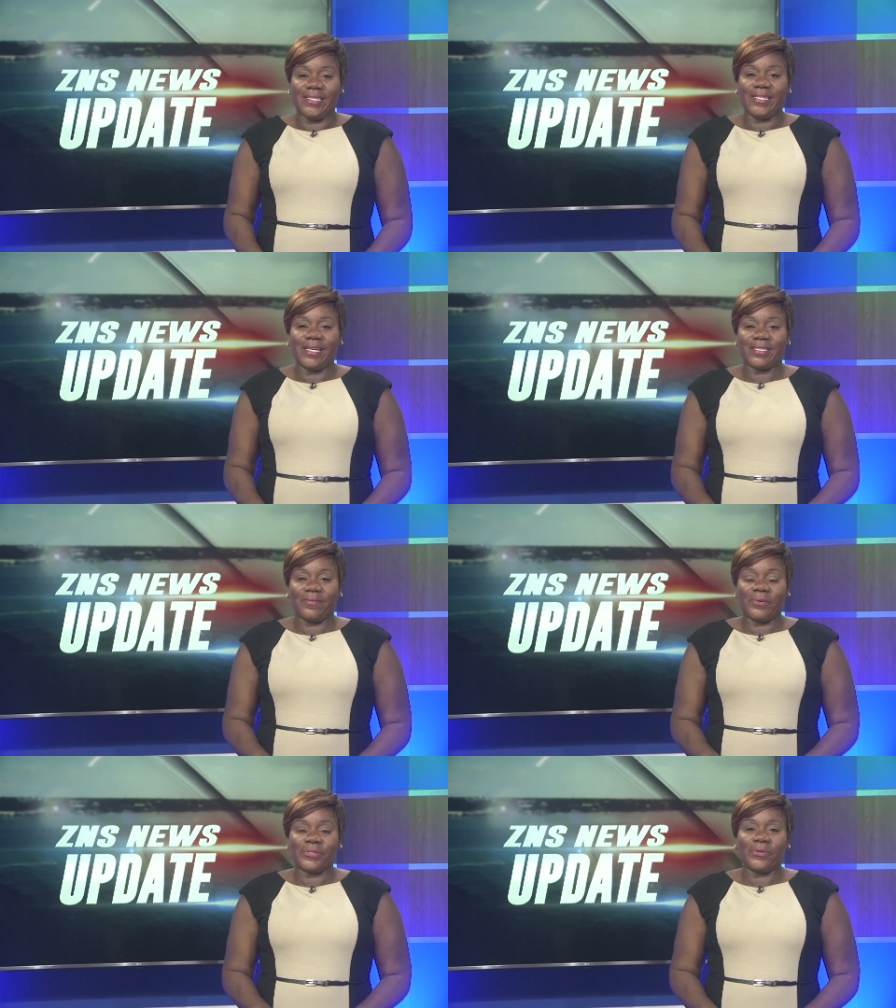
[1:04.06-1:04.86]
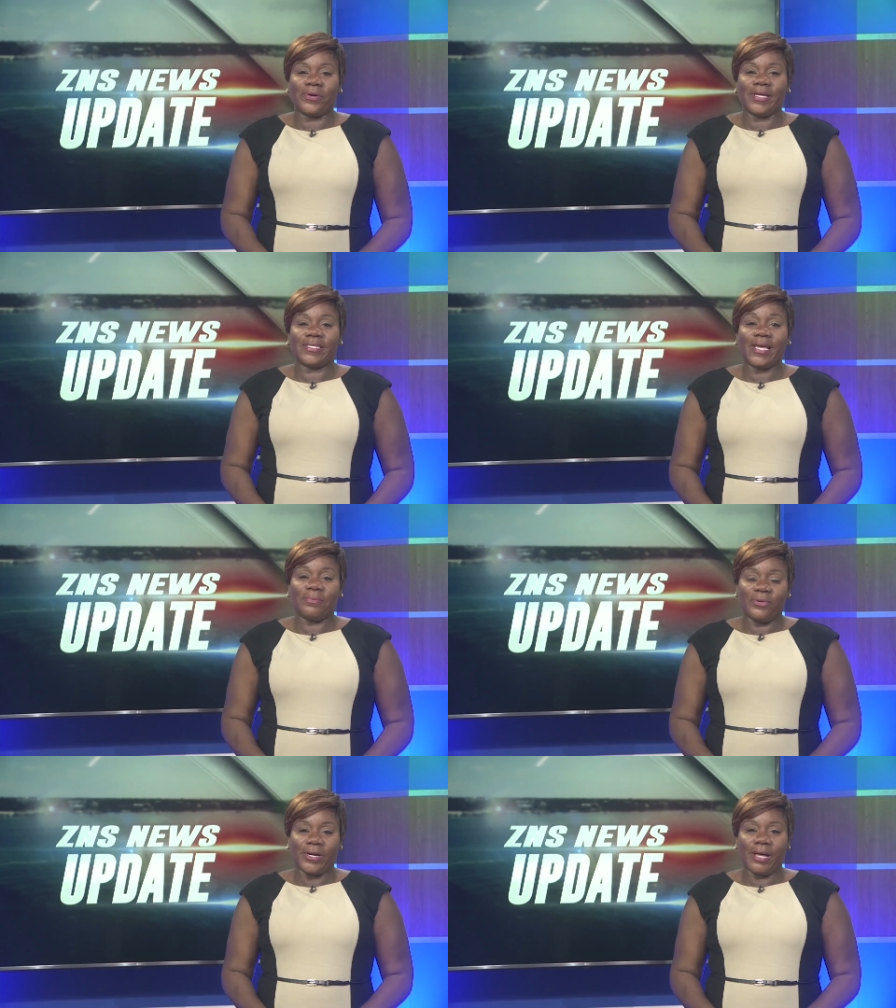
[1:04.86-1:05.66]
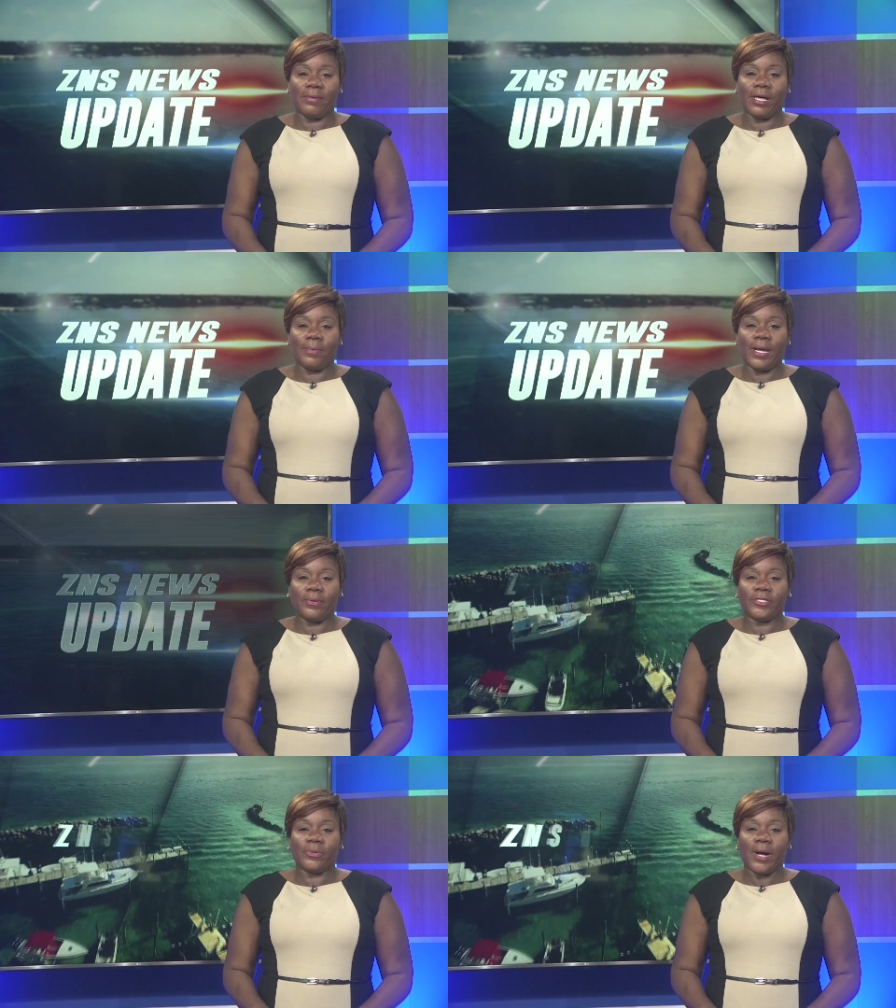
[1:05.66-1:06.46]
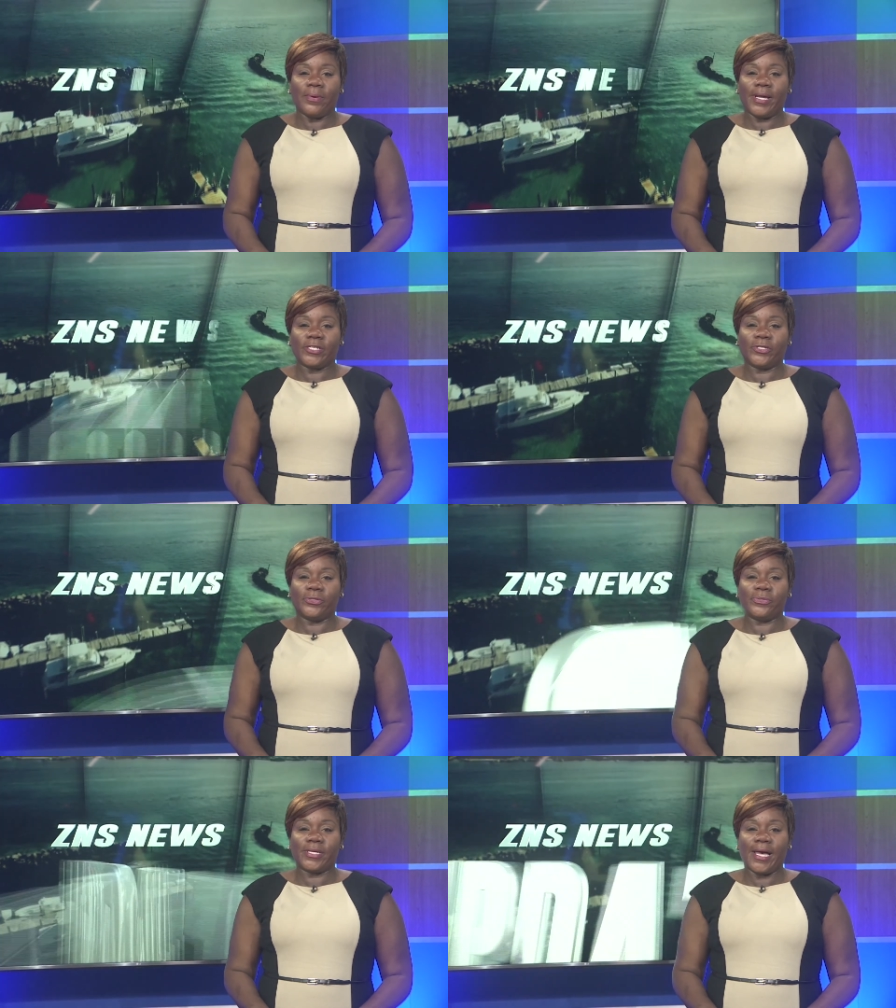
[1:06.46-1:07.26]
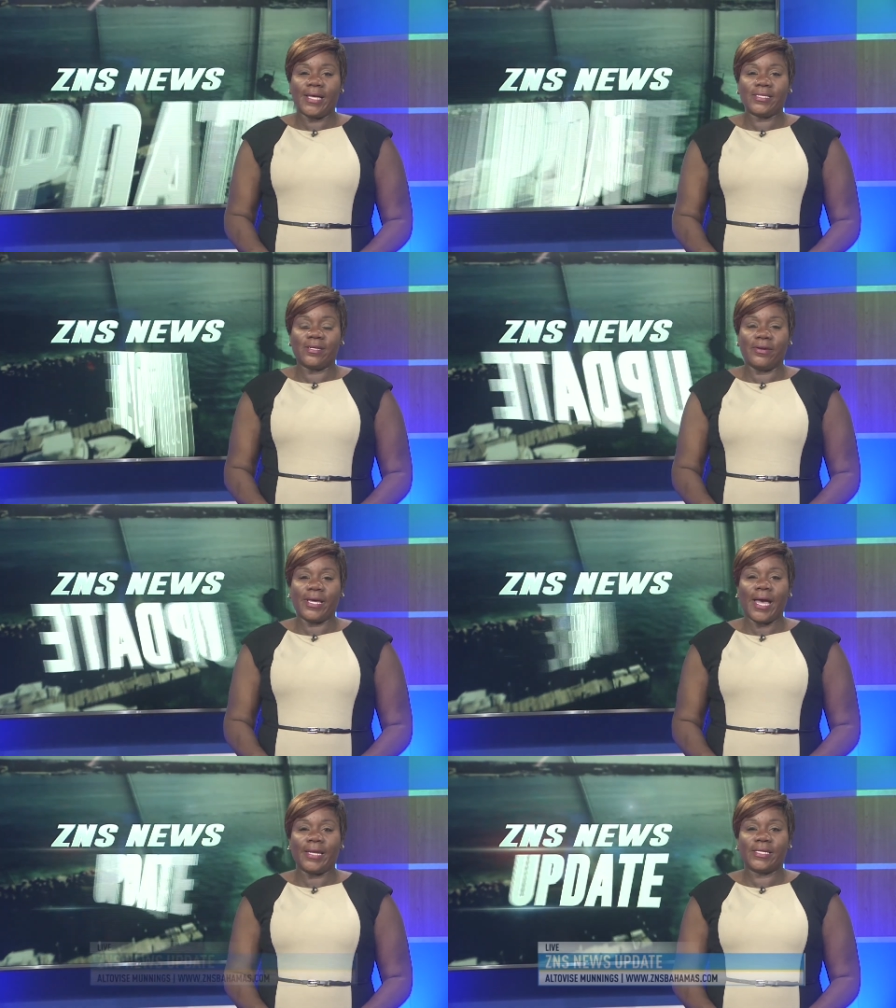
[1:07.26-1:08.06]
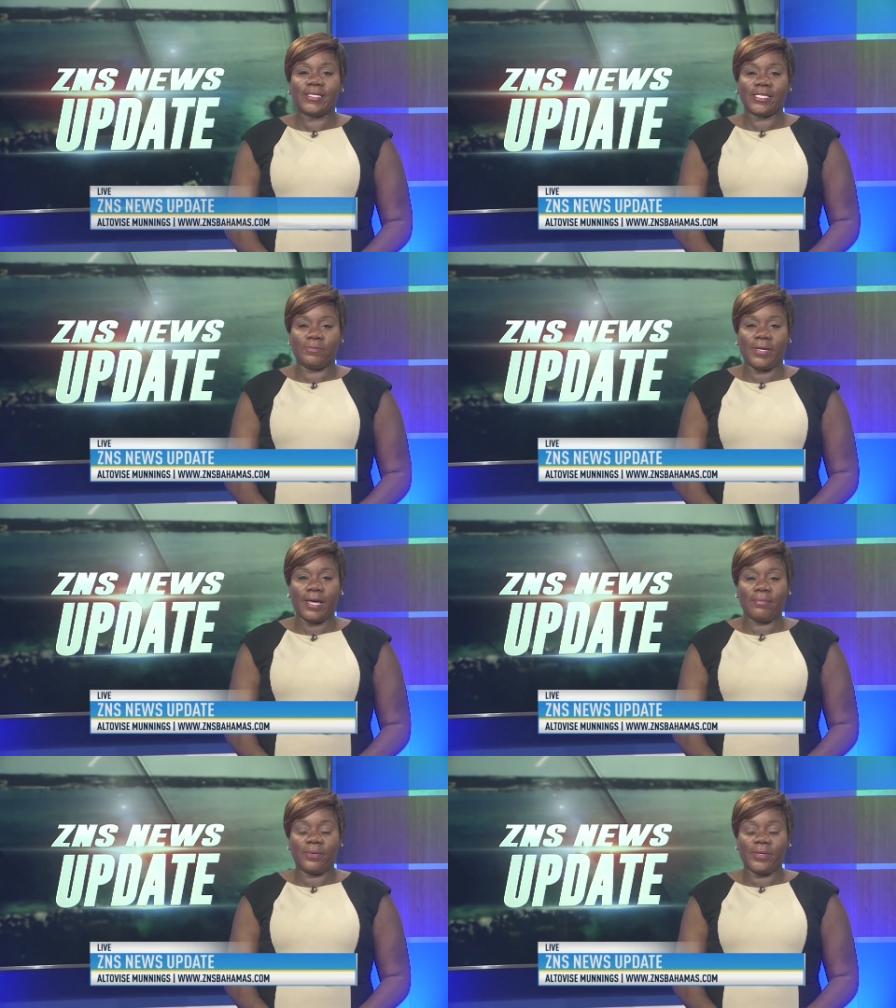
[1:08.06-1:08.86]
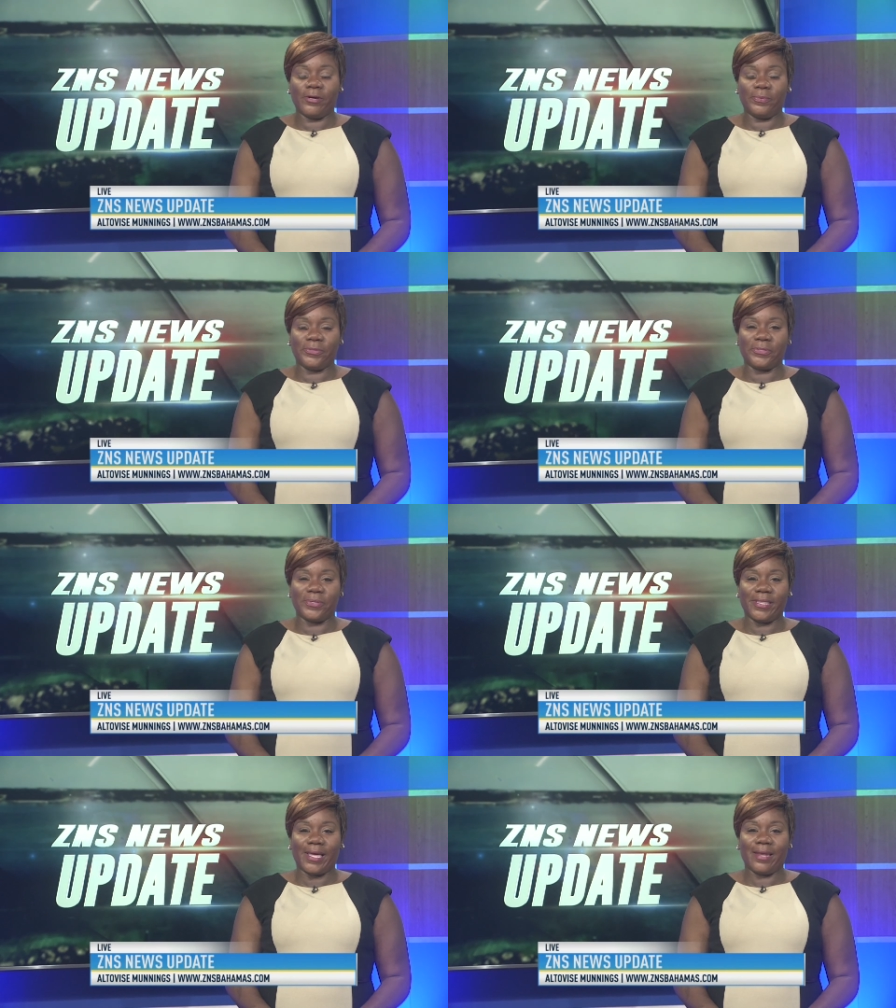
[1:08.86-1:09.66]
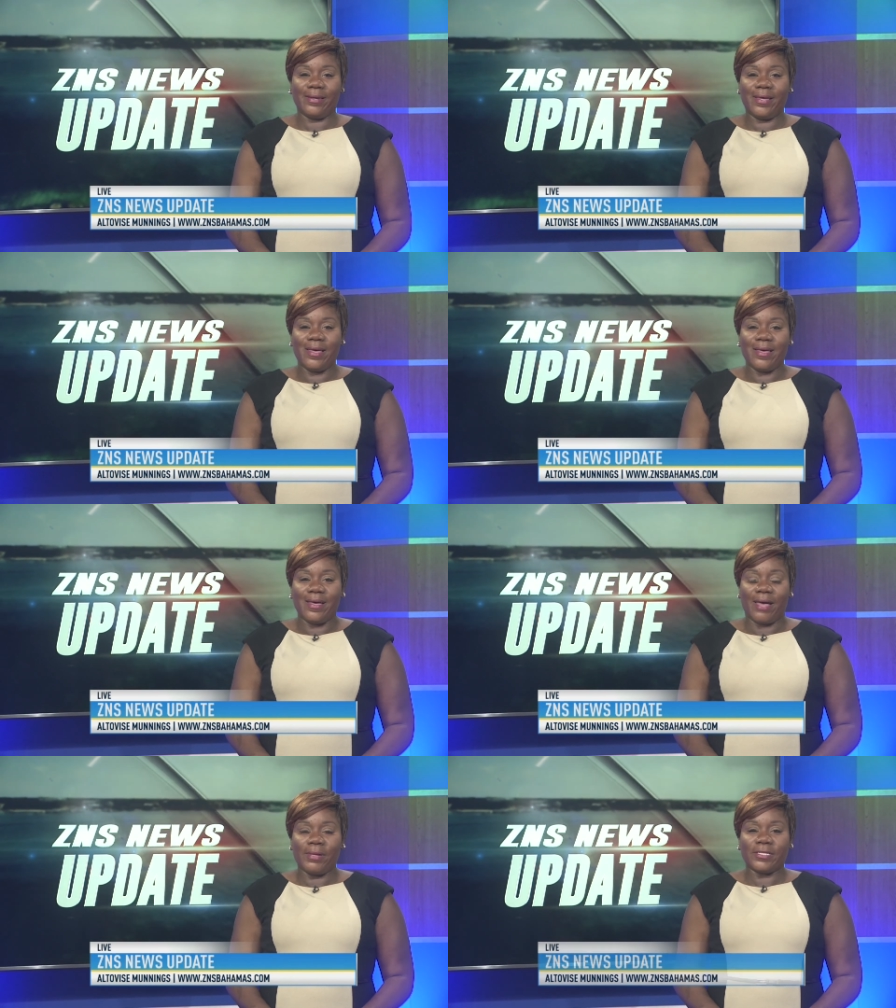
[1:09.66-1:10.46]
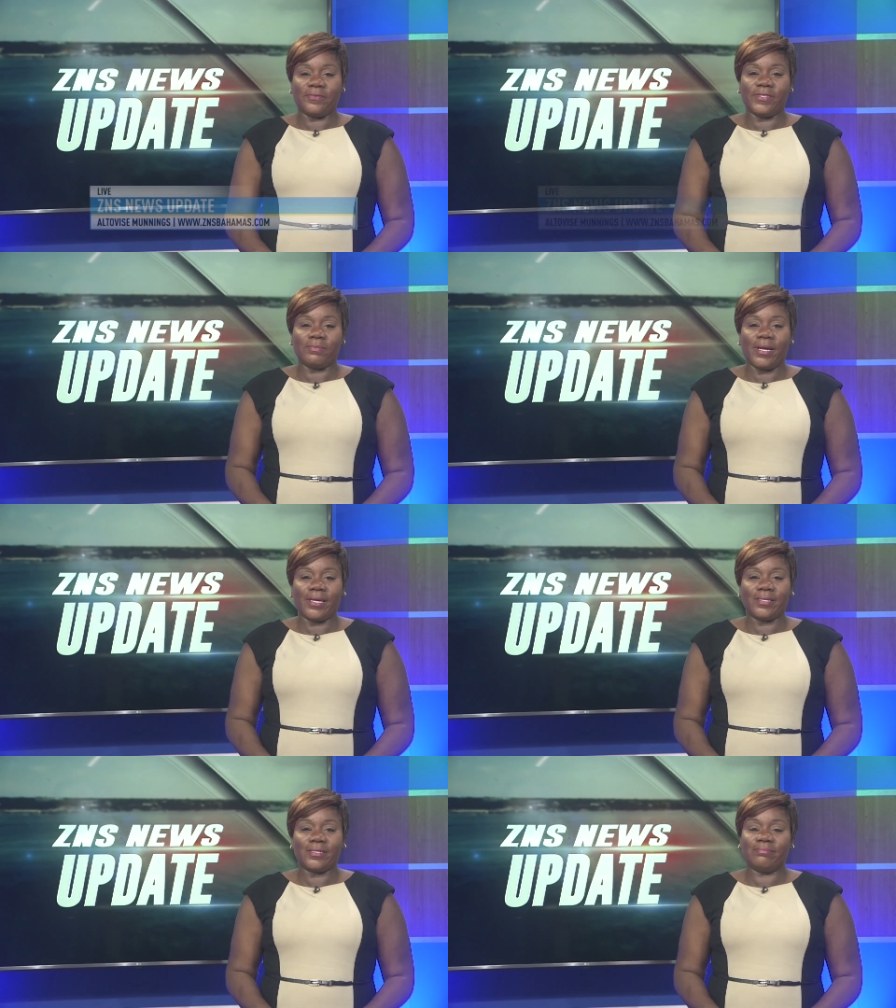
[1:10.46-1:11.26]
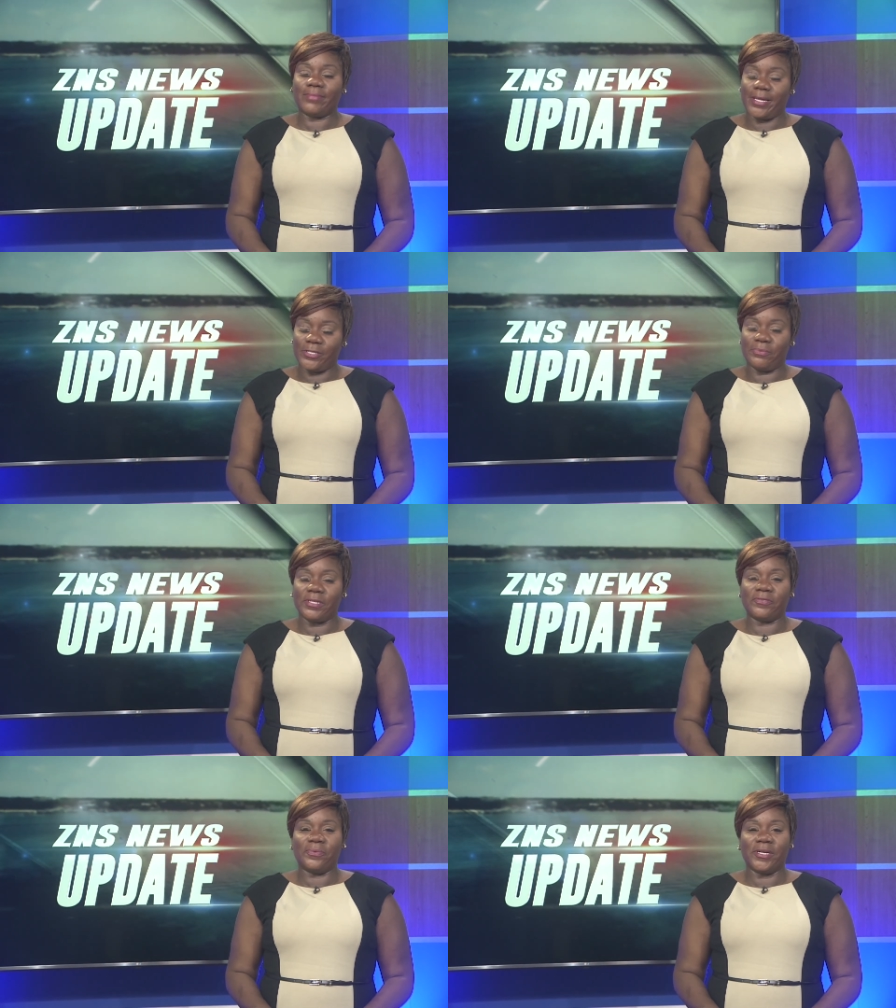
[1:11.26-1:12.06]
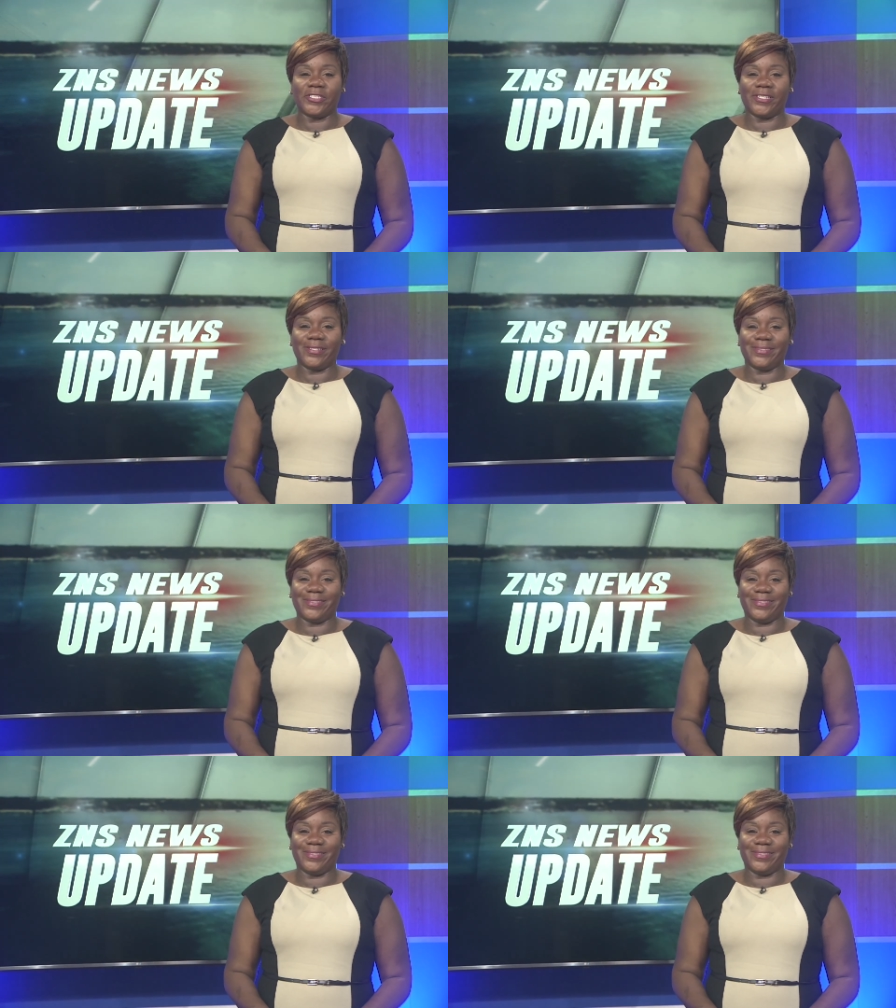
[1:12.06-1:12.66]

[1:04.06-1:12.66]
Details of those stories and more coming up in our two-hour national newscast starting at 6 p.m. We hope you tune in then. I'm Altaviz Munnings. Thanks so much for watching.